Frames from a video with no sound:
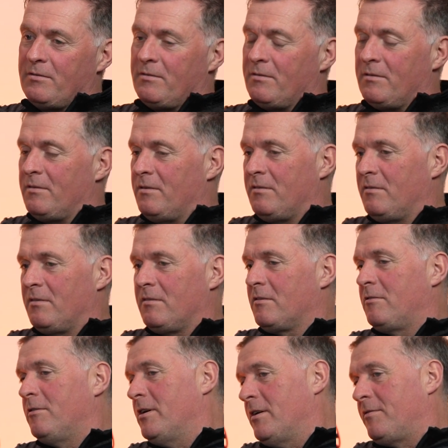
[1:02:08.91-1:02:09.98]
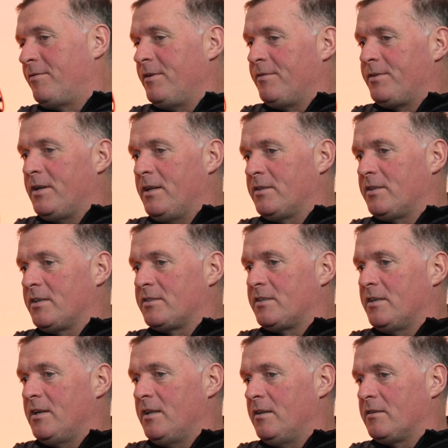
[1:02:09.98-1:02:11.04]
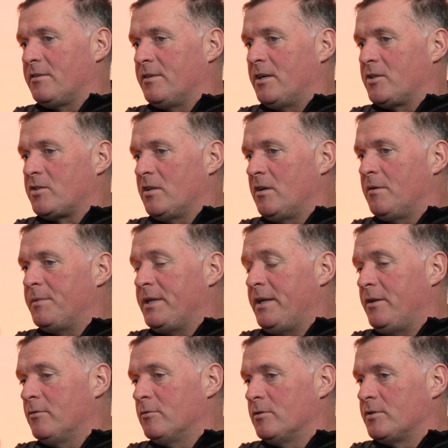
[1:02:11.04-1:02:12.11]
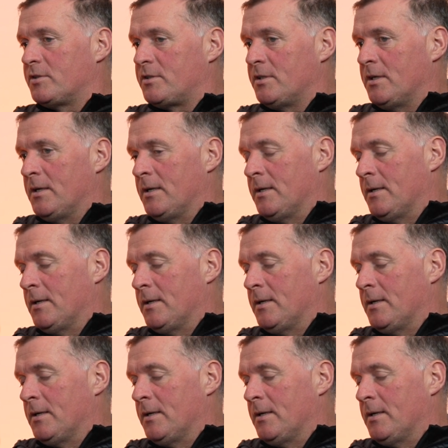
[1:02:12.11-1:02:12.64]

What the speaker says: You create 15, 16 international. How many of those